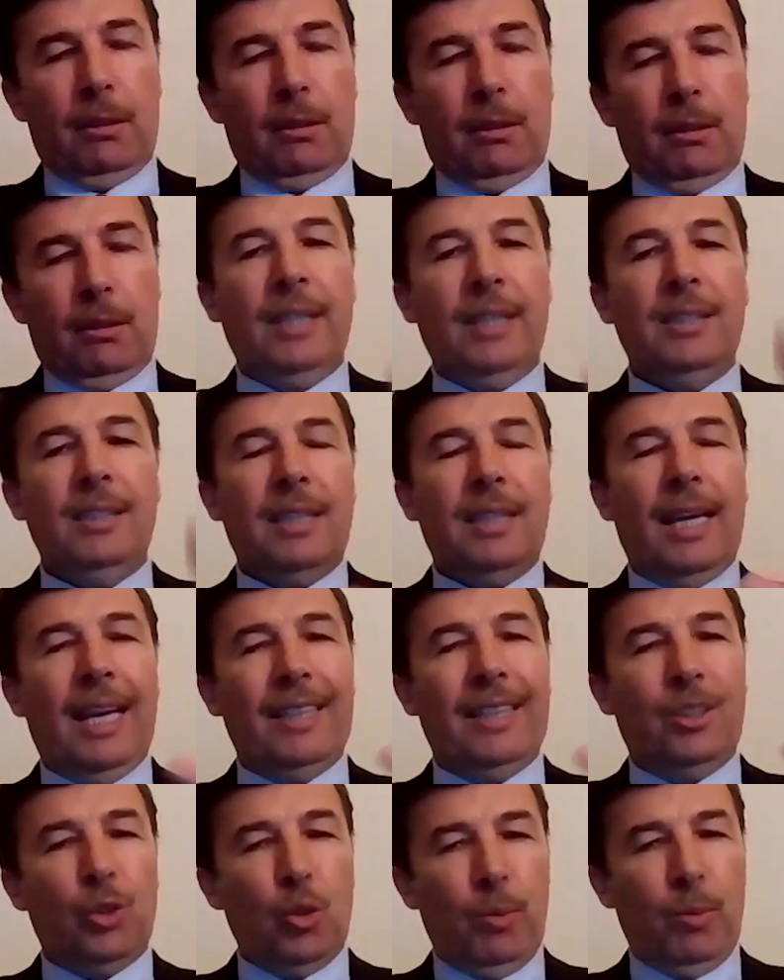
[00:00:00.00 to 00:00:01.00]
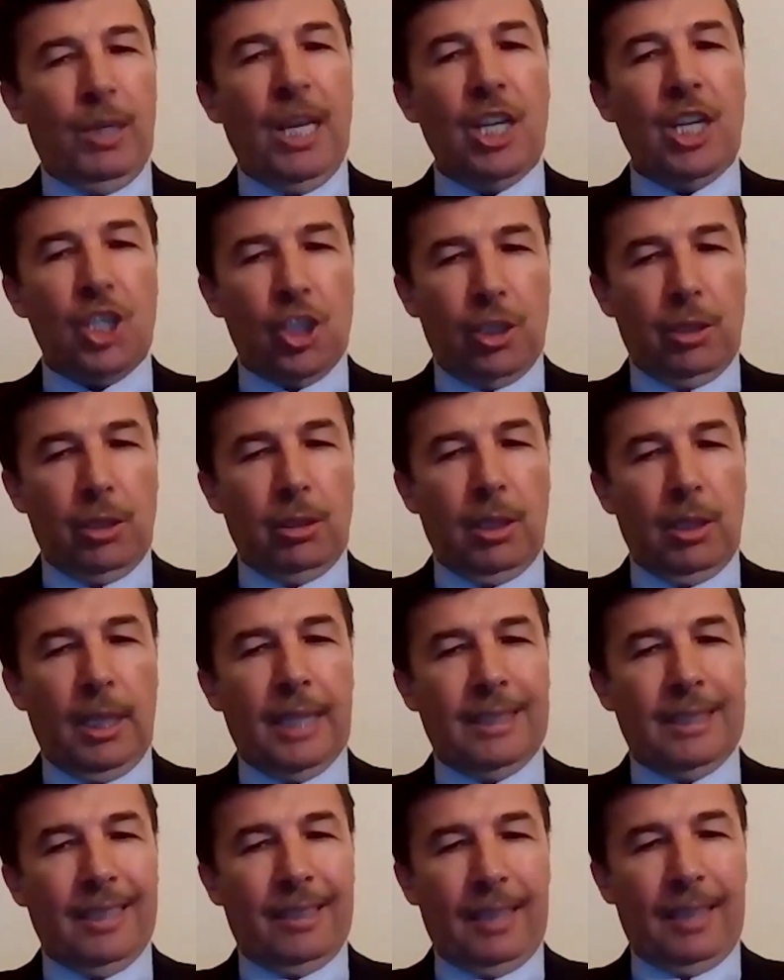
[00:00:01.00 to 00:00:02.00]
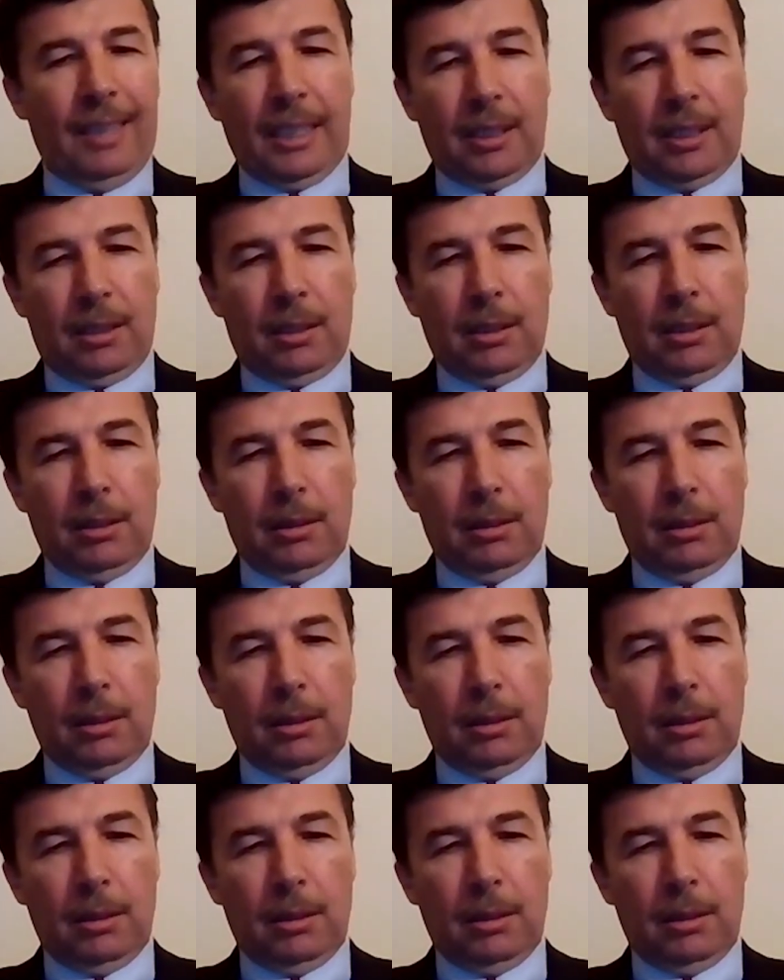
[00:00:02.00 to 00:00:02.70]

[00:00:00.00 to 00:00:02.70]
as a tribulation, as a test.